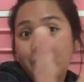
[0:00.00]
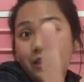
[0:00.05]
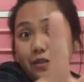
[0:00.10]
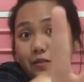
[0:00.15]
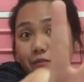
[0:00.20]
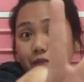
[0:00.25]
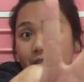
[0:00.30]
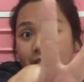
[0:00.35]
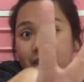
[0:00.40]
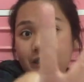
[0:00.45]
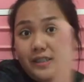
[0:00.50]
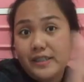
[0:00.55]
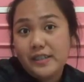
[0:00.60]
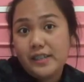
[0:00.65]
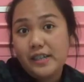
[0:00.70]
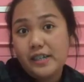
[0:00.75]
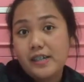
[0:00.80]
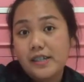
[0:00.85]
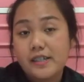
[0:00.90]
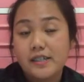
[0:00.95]
advice
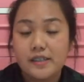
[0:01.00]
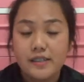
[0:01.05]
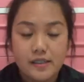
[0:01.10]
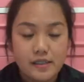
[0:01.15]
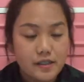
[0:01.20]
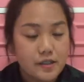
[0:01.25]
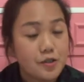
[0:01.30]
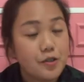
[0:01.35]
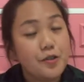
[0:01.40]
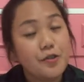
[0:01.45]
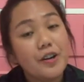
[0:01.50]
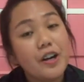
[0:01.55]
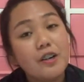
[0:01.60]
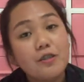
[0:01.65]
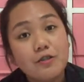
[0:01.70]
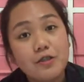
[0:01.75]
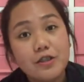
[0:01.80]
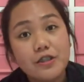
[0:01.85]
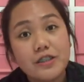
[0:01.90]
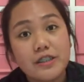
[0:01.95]
is
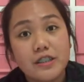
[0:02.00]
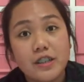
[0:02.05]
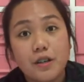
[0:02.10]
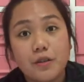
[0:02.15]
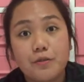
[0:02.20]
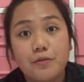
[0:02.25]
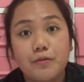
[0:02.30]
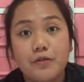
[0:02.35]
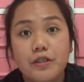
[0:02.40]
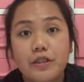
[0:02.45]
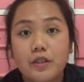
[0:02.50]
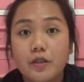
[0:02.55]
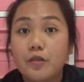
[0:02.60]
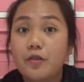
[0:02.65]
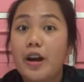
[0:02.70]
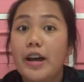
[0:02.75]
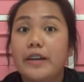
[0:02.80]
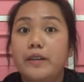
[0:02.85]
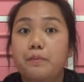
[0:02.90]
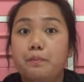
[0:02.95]
surround yourself with the
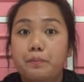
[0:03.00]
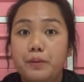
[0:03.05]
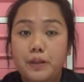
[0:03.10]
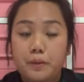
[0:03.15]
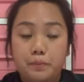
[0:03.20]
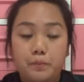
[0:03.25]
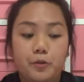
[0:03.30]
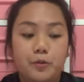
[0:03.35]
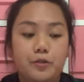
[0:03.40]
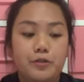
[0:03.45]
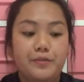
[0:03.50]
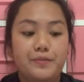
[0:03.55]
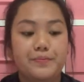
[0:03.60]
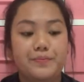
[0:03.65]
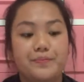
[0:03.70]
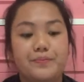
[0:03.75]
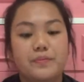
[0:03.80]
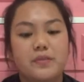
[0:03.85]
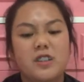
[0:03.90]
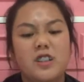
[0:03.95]
right people.
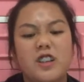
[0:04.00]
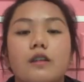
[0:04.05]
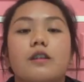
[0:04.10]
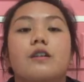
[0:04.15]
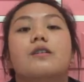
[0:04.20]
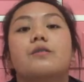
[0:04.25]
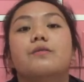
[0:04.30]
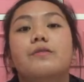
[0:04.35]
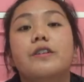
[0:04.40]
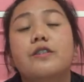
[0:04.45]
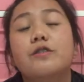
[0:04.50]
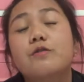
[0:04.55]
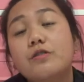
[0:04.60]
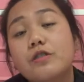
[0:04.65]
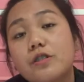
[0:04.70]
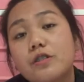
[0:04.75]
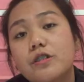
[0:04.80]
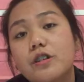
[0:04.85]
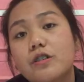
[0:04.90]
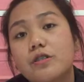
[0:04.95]
When you
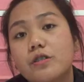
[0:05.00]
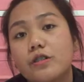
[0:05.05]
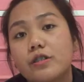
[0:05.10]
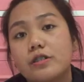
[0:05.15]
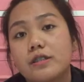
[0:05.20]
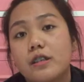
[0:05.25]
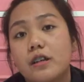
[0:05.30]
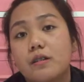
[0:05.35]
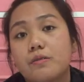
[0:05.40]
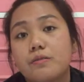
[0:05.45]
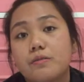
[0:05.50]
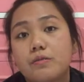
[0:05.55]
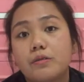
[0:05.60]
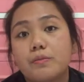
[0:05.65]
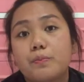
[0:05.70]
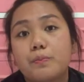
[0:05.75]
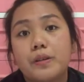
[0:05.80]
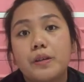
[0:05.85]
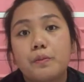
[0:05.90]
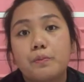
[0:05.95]
surround yourself with
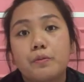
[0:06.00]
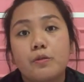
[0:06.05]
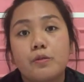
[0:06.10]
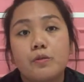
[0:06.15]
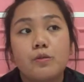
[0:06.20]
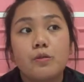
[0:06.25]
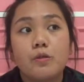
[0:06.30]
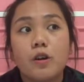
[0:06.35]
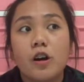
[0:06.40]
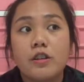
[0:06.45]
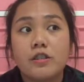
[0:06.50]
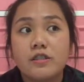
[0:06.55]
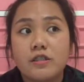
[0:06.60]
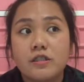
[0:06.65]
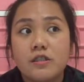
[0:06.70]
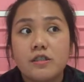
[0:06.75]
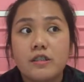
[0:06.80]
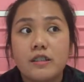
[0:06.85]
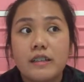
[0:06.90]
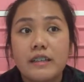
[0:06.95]
people who
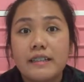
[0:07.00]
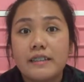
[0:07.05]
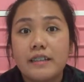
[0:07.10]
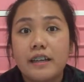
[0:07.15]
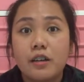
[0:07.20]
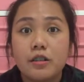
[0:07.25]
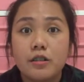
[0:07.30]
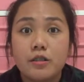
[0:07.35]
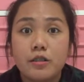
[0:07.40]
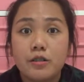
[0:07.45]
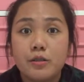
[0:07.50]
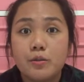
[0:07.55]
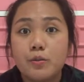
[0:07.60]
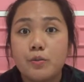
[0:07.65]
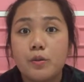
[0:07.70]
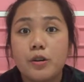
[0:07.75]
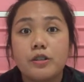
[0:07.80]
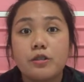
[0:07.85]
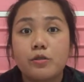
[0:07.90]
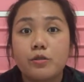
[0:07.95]
constantly tell you
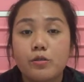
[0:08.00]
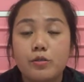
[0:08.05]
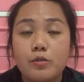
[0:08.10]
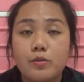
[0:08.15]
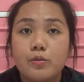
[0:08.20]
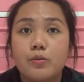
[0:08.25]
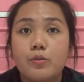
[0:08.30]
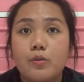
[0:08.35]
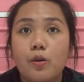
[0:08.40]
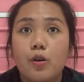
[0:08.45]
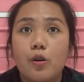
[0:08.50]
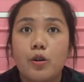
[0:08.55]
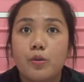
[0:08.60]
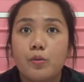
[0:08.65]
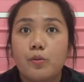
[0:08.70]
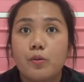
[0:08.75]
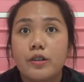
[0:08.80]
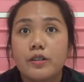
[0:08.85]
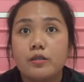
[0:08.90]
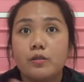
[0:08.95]
what to do or
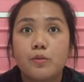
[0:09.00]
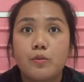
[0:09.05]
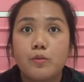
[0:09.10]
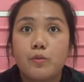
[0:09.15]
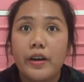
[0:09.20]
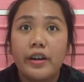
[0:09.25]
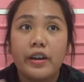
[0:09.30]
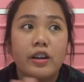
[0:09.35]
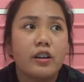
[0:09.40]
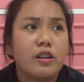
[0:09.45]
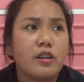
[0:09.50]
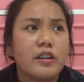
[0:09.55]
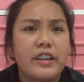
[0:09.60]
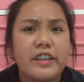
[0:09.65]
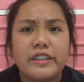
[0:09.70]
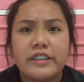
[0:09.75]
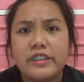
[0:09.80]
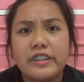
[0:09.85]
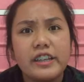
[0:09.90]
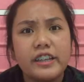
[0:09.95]
what to wear and
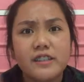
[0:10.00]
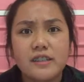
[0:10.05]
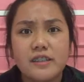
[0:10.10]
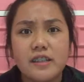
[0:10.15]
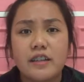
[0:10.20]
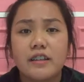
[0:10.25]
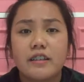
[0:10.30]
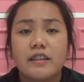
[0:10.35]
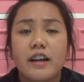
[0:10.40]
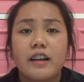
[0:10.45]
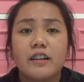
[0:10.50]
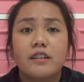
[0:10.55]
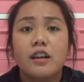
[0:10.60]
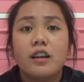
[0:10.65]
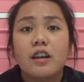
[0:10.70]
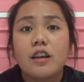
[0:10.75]
things like that,